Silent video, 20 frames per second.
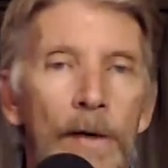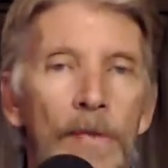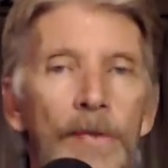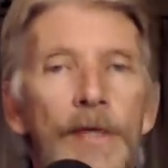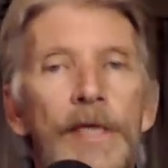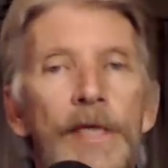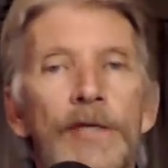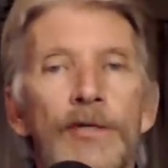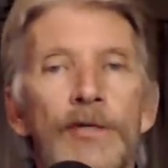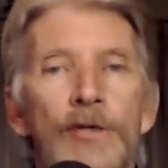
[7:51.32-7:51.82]

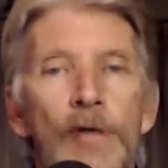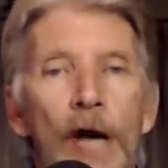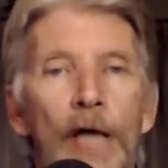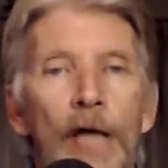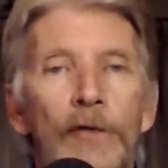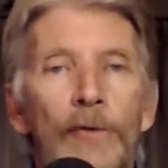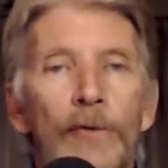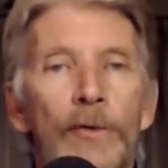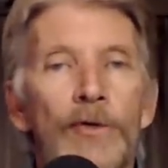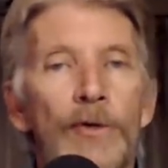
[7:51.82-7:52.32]
These
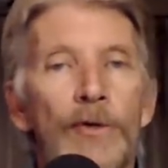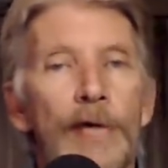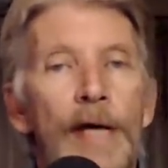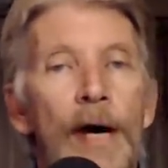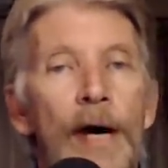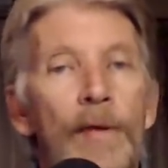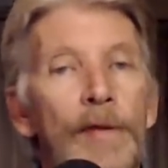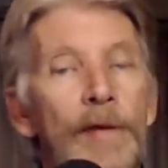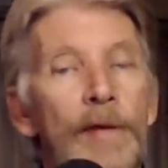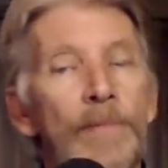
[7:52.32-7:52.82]
doctrines are
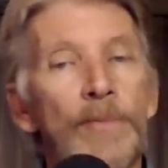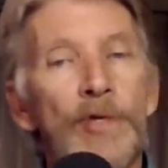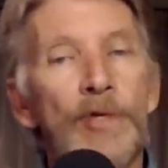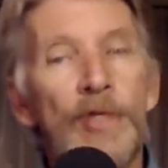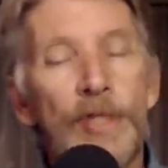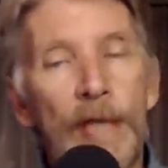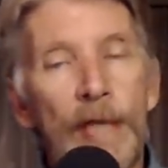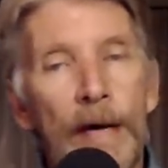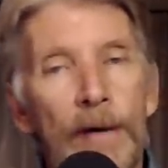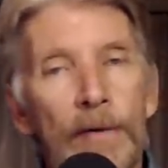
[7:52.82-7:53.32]
now
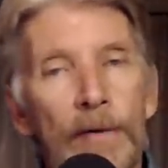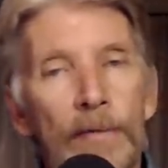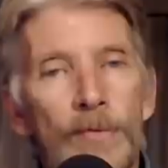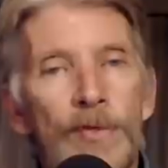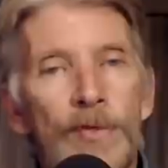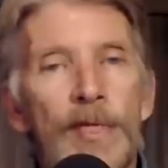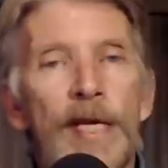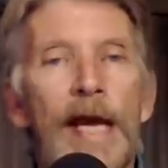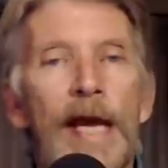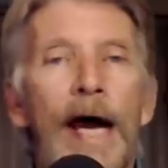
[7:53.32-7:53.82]

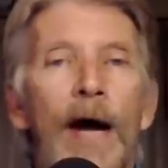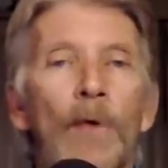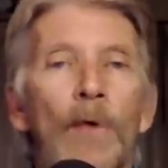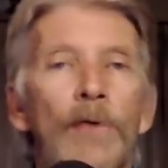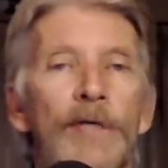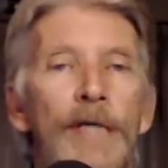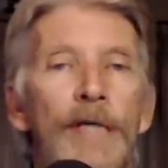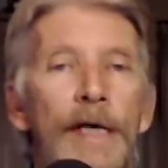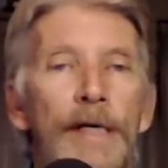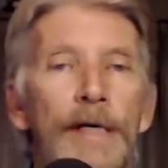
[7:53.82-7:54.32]
themselves the
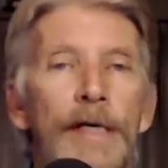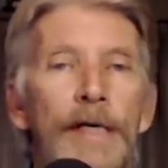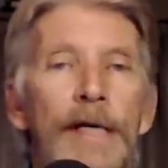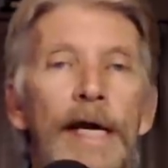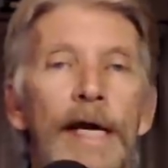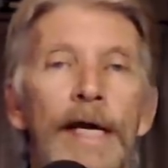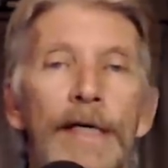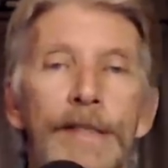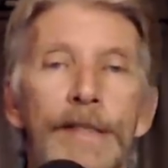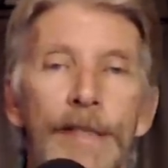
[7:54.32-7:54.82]
outdated
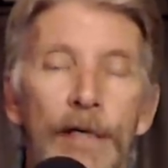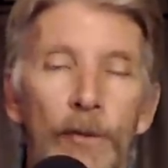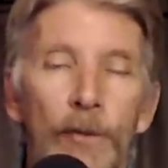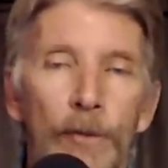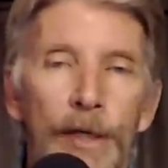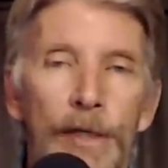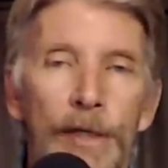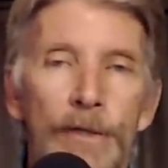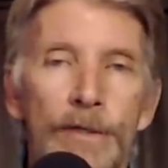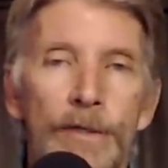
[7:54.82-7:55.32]

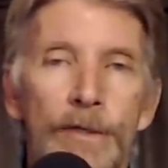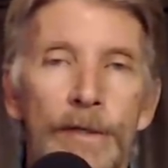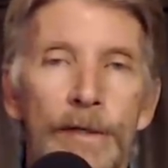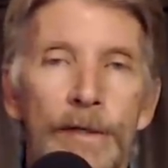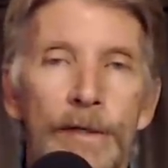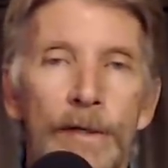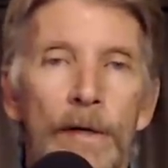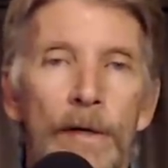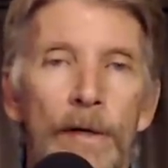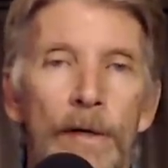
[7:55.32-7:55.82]
antiquities.
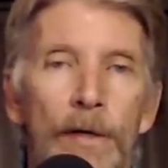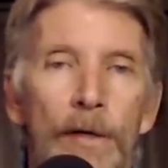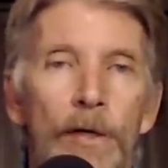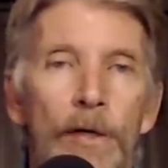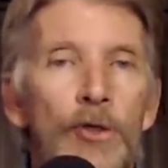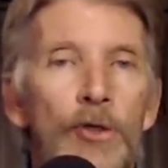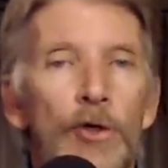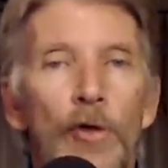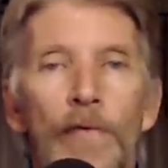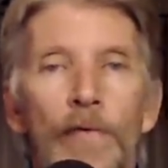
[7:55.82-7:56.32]

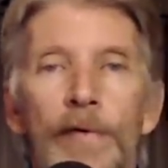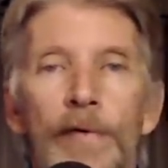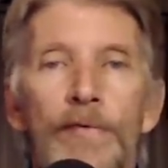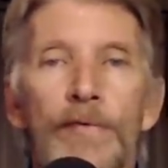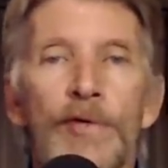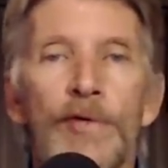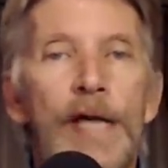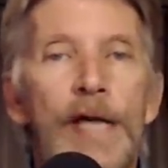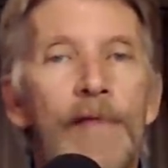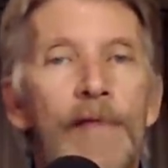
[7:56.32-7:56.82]

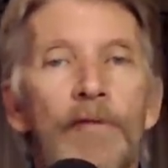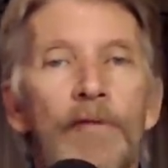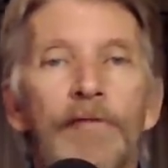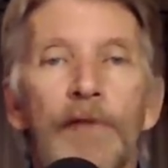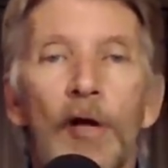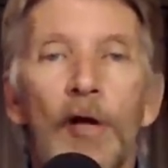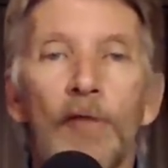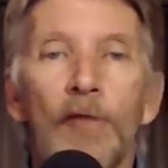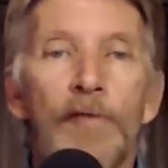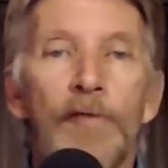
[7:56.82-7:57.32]
Conservatives never
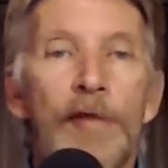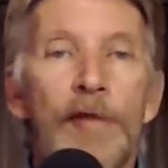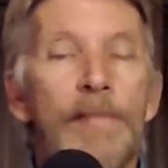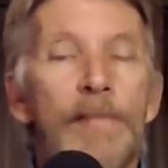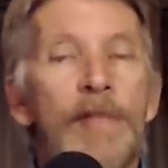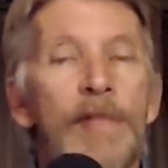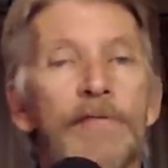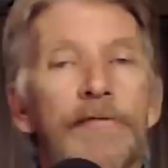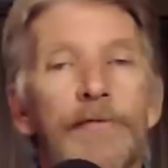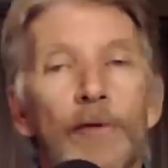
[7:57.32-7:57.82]
fell for them
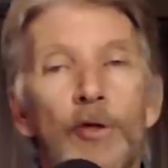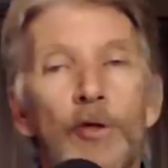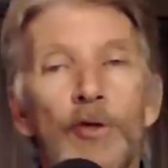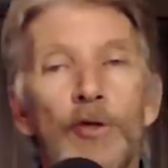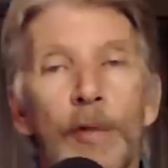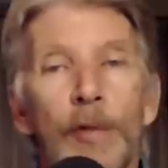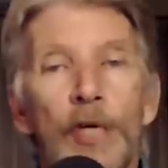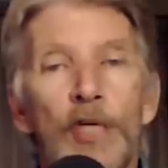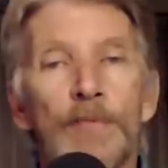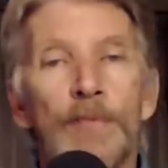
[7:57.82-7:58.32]
in the
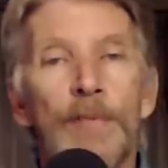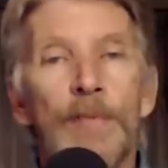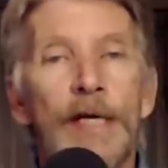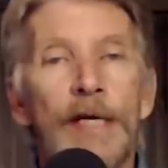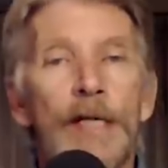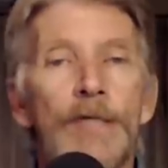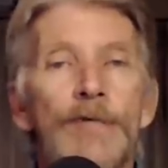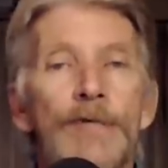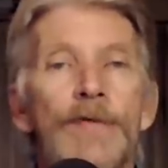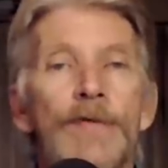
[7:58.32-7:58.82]
first place
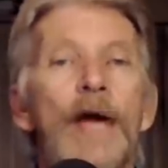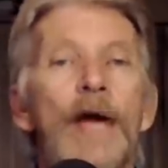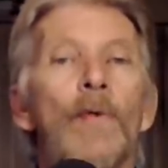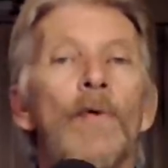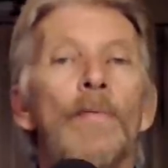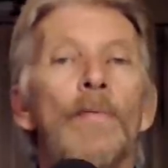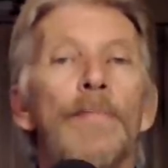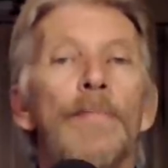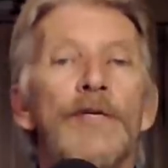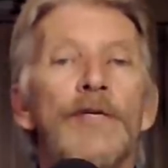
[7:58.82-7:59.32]
because they
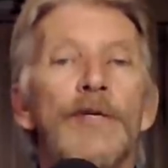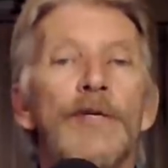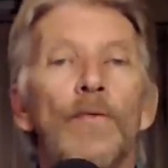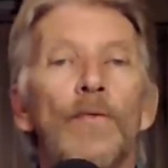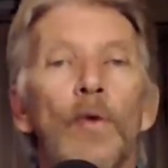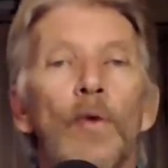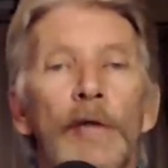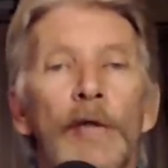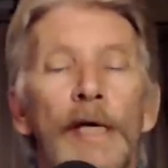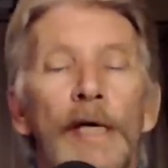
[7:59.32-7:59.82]
were busy
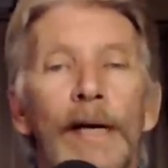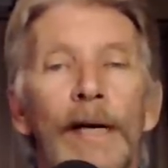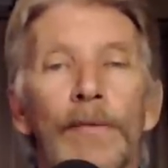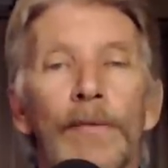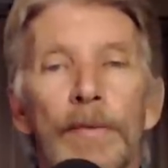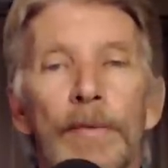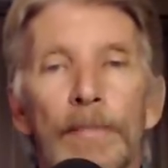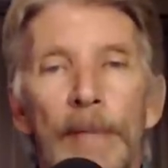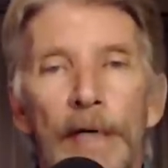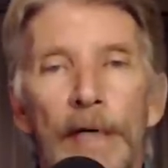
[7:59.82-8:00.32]
working out
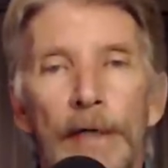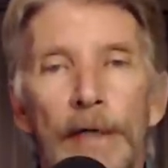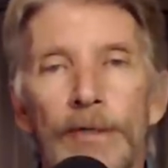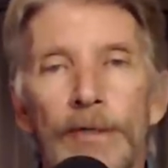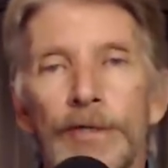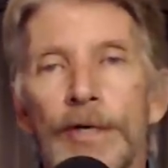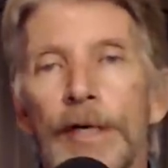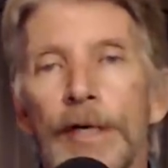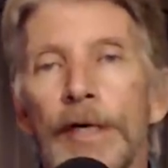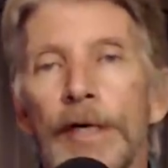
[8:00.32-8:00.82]
the
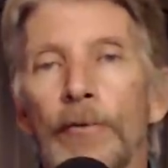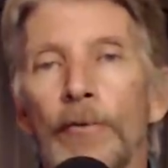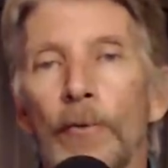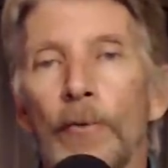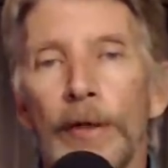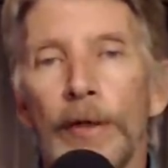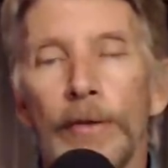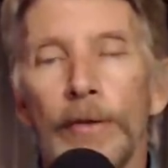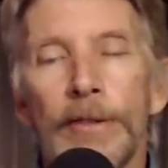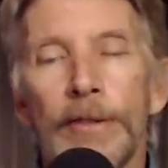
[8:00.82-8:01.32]
bugs in
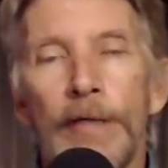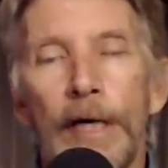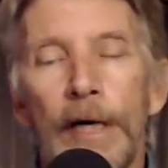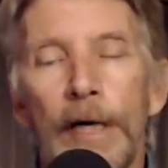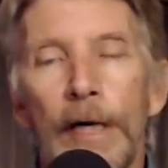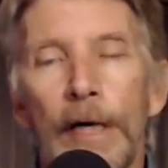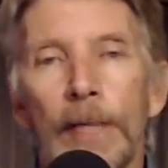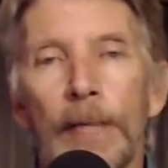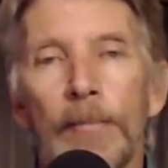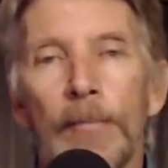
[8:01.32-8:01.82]
real
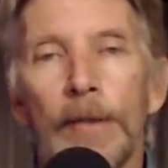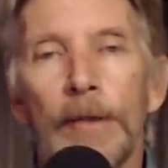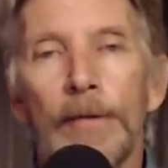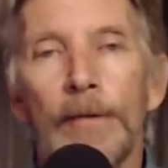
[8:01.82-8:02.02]
time.